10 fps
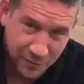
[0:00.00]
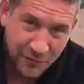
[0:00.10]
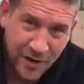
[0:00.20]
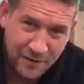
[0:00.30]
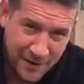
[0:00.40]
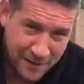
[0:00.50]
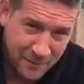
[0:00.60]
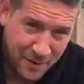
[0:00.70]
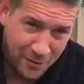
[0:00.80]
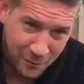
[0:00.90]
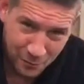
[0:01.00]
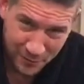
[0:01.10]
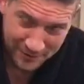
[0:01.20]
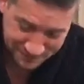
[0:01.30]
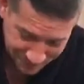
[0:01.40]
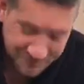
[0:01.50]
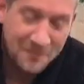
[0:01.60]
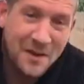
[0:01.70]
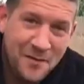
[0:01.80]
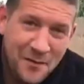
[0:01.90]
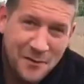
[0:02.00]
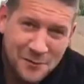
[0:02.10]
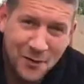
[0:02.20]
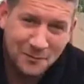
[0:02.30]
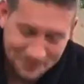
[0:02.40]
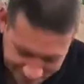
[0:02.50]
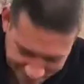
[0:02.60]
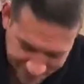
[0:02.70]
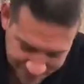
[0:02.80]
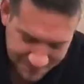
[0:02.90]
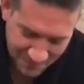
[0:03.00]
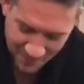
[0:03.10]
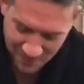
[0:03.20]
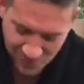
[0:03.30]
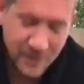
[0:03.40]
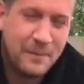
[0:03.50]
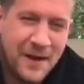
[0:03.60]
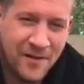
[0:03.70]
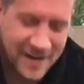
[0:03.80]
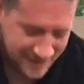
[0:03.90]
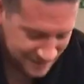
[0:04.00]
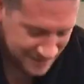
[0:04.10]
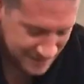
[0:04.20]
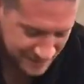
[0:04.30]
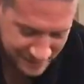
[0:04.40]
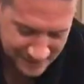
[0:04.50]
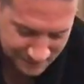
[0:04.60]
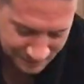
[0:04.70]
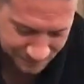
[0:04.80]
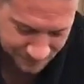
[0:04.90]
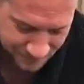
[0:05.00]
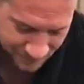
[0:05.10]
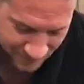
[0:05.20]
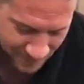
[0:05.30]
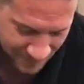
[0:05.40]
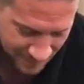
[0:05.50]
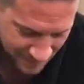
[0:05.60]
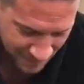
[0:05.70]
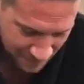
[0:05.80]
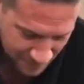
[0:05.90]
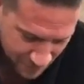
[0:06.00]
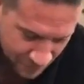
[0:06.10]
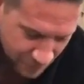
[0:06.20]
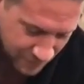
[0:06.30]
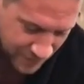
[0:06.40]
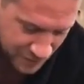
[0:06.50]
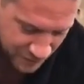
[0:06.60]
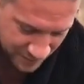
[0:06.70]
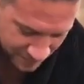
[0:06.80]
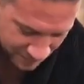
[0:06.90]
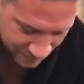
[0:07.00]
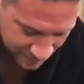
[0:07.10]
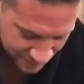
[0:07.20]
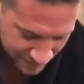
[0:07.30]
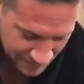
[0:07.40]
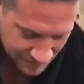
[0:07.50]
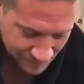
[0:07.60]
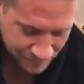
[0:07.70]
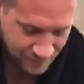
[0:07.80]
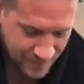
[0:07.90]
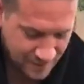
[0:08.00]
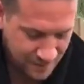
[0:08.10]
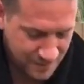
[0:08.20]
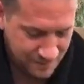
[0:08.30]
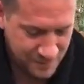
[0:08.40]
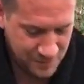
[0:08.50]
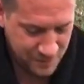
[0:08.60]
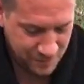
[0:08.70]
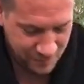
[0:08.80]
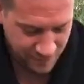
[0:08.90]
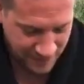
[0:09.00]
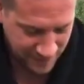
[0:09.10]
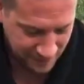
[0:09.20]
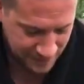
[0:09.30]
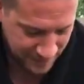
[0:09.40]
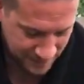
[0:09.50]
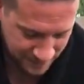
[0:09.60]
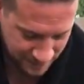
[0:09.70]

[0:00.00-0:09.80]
rod that I haven't had a bite on all week has gone. 20-pound 8 linear, beautiful fish. That one was on the fully loaded.